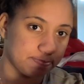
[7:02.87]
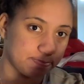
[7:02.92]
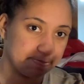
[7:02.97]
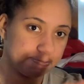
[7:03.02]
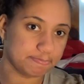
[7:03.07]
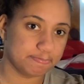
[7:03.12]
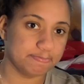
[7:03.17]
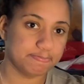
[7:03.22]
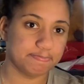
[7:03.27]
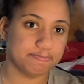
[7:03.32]

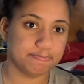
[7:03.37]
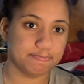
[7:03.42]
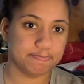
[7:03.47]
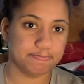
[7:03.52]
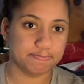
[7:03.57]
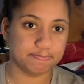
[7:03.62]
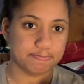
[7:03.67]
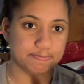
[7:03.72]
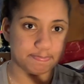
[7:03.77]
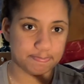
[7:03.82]

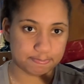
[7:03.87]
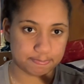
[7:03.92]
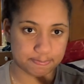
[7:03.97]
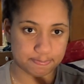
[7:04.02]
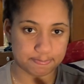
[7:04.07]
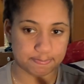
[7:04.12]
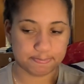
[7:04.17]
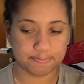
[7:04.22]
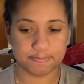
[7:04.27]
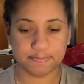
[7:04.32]

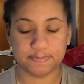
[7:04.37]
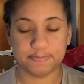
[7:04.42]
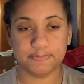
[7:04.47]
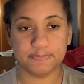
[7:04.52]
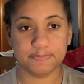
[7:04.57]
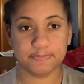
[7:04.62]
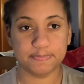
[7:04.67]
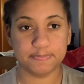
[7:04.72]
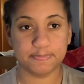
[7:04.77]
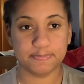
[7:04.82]

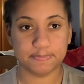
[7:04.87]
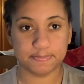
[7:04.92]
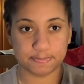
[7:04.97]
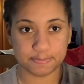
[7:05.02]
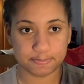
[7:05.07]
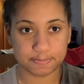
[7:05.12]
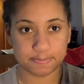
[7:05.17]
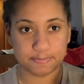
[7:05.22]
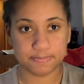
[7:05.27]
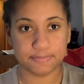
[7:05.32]

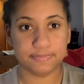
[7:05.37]
Nothing is said.